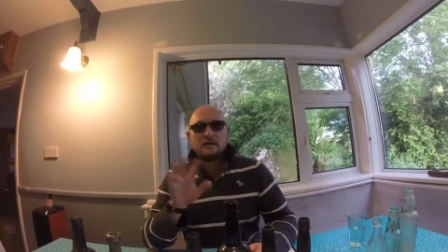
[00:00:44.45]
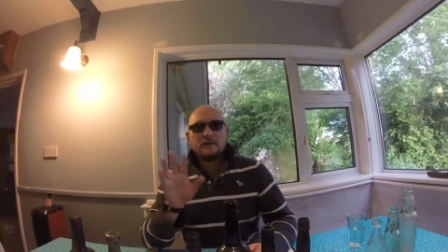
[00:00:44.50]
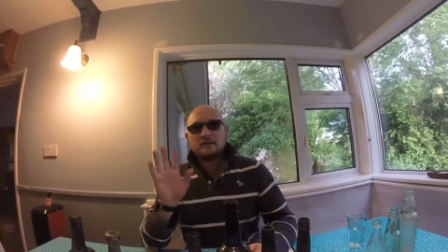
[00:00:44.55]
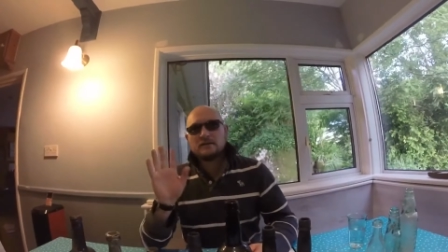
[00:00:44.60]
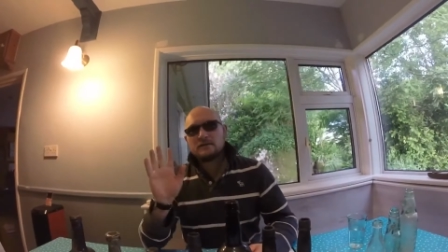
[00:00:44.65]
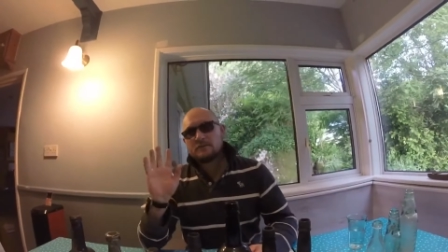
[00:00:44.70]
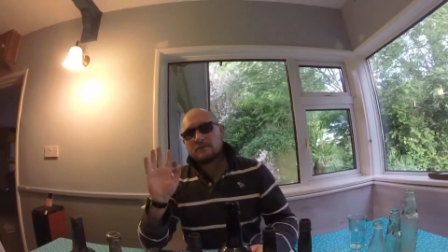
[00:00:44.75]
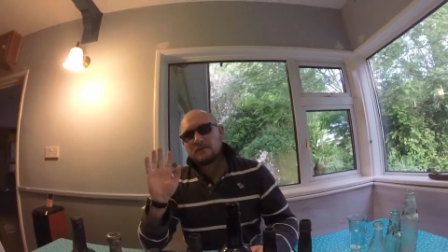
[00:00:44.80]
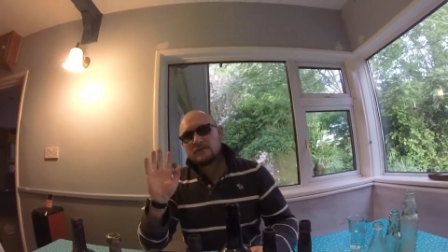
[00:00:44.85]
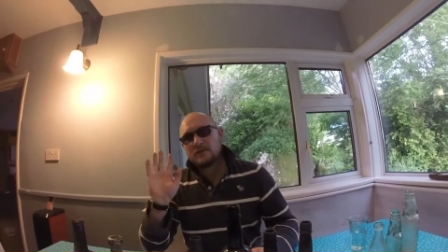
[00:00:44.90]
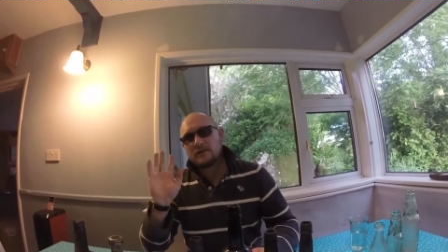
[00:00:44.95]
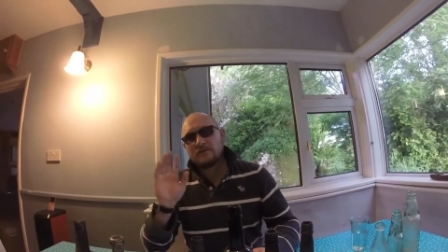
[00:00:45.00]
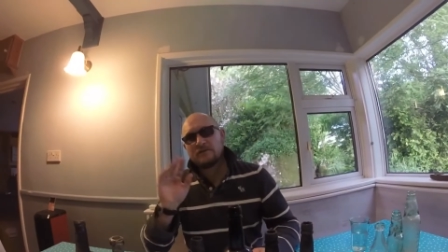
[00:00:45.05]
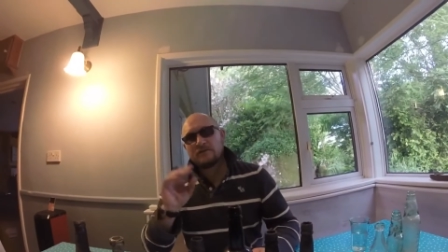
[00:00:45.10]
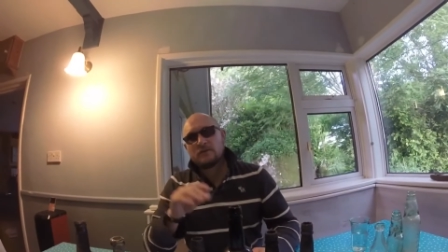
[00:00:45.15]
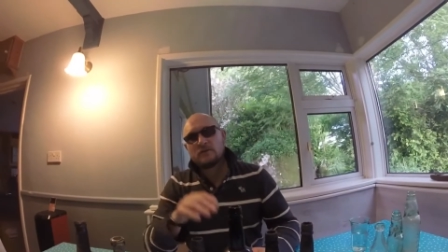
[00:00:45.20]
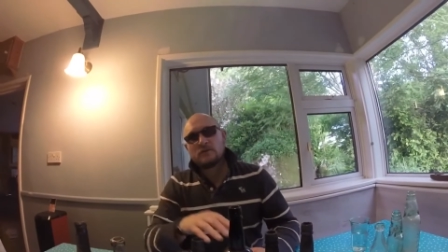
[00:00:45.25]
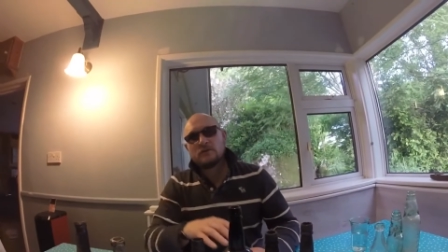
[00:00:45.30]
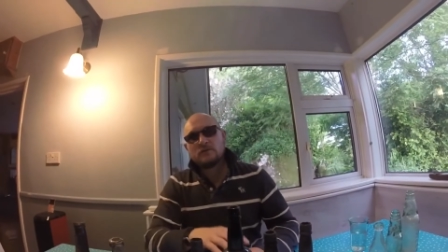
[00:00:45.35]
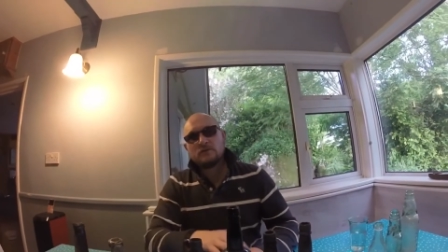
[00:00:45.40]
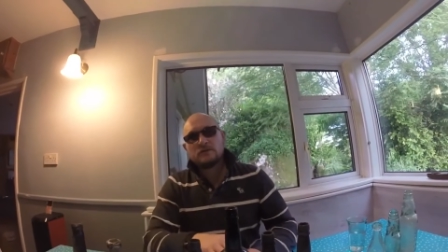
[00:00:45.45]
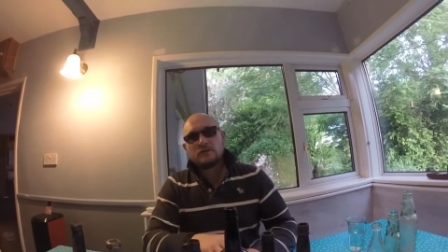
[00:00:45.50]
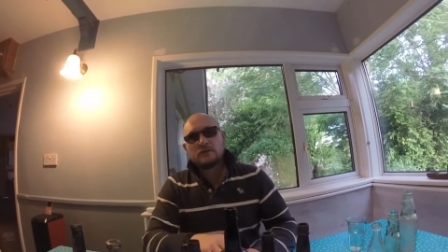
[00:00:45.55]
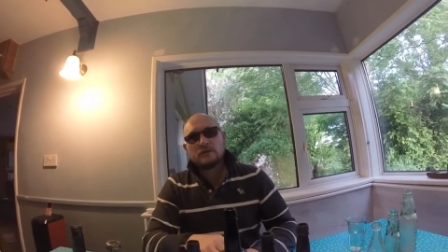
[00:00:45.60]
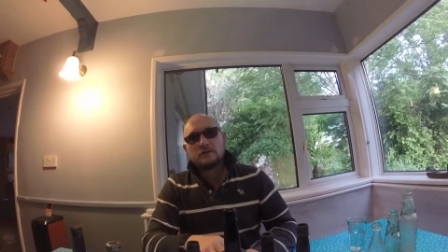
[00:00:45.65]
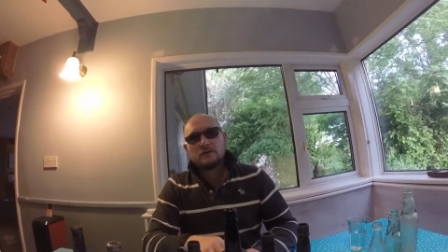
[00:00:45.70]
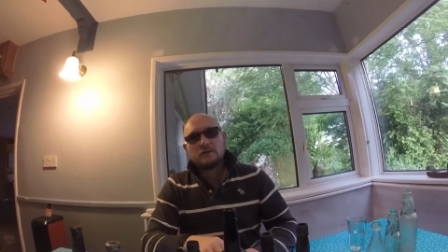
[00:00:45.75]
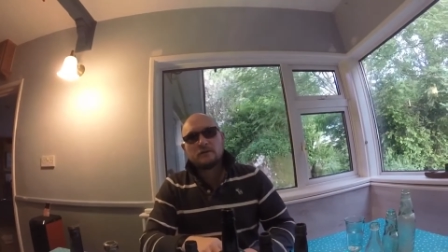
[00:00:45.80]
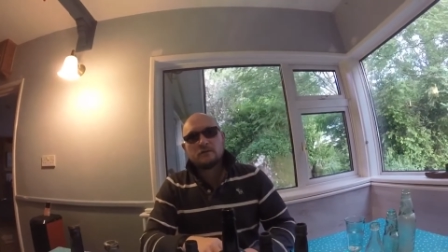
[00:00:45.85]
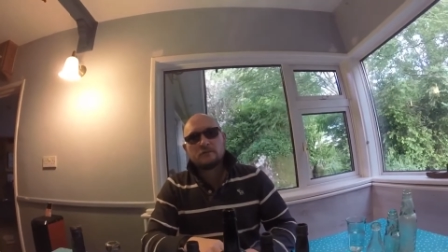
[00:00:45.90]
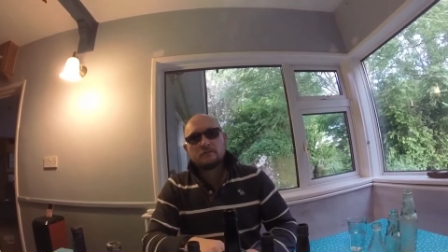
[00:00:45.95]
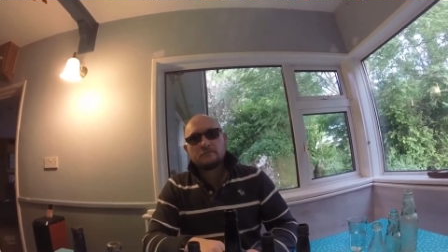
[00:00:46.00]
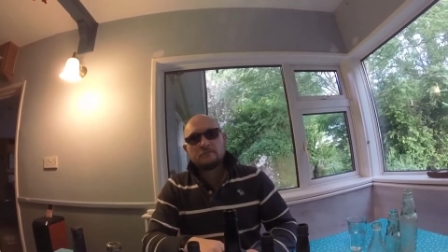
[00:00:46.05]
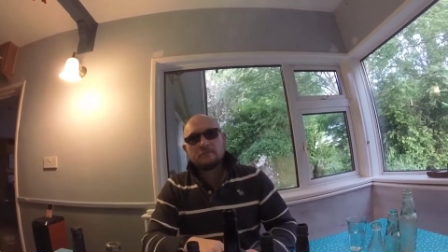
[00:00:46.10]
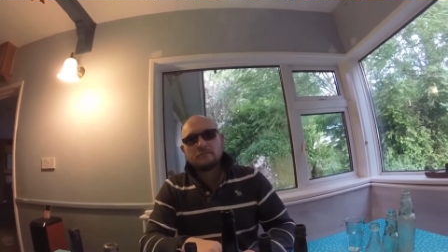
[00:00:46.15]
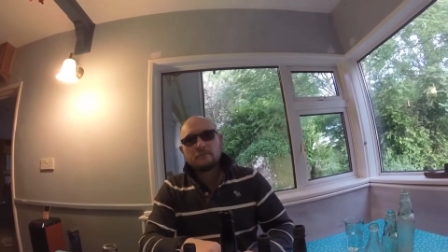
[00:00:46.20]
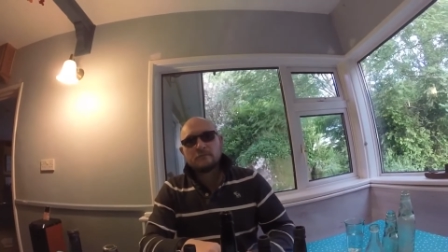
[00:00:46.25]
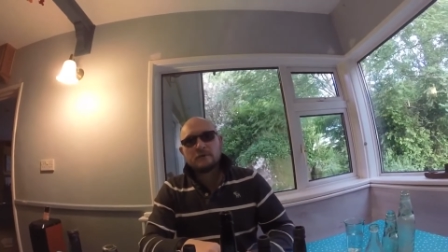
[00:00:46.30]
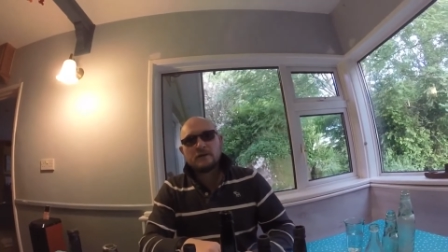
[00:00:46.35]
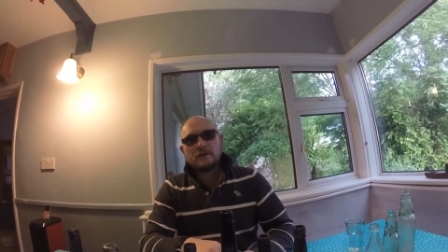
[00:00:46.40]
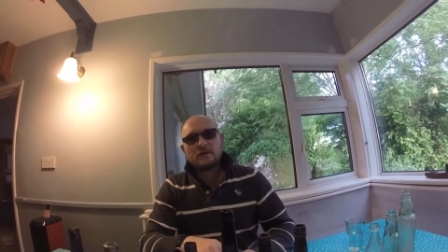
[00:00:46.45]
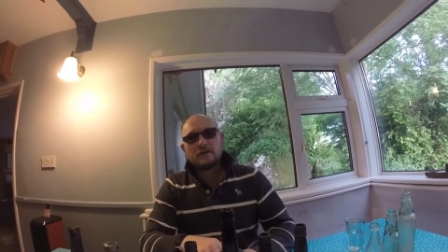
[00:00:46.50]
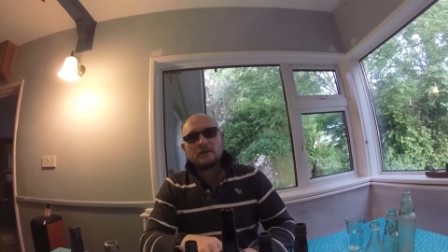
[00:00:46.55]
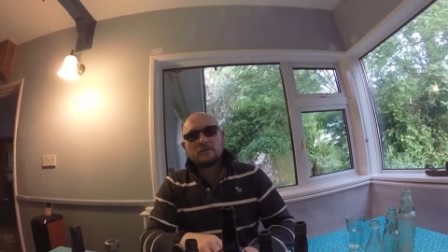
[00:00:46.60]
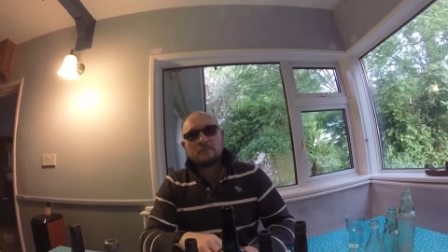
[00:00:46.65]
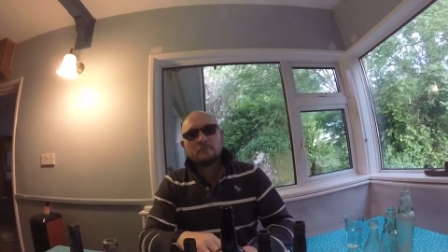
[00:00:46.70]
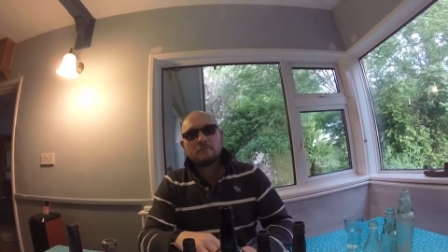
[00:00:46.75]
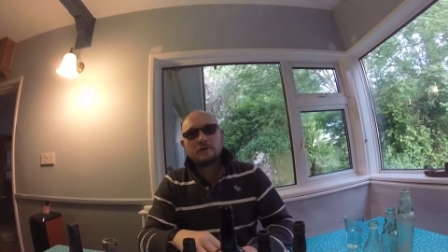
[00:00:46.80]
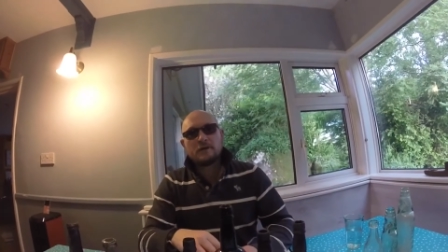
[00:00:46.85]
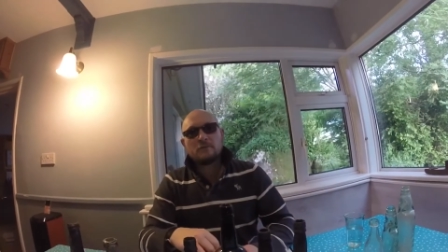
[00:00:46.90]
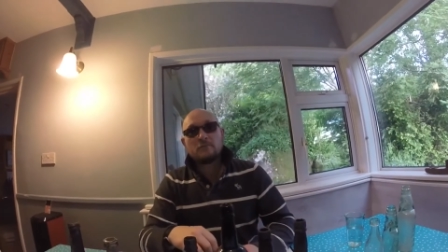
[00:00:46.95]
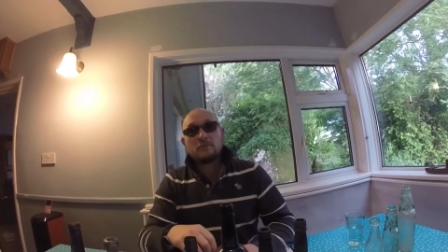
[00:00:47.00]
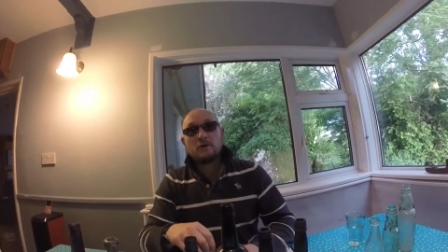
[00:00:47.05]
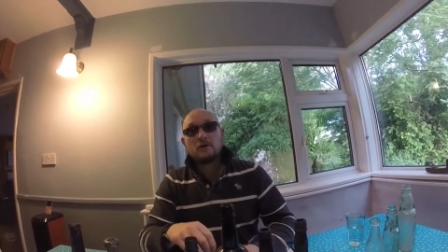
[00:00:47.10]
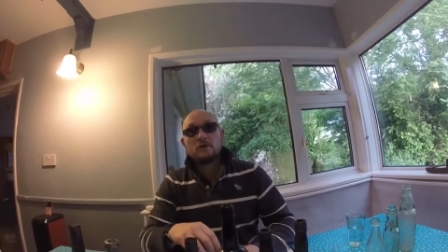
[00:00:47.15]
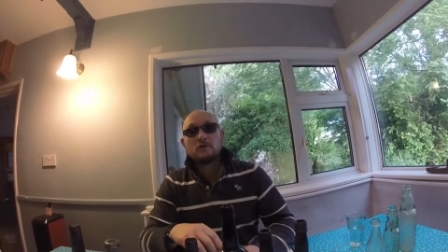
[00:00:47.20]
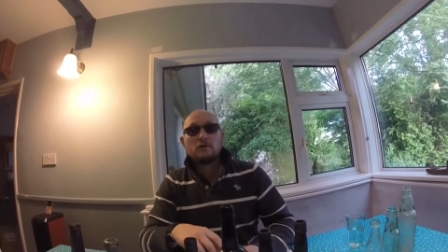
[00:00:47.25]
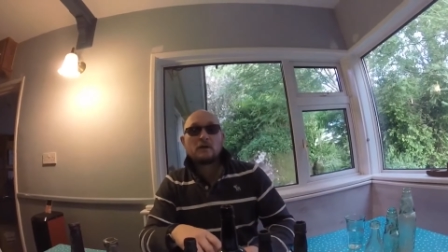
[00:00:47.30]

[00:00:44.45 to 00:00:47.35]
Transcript: especially if you're new to beer bottle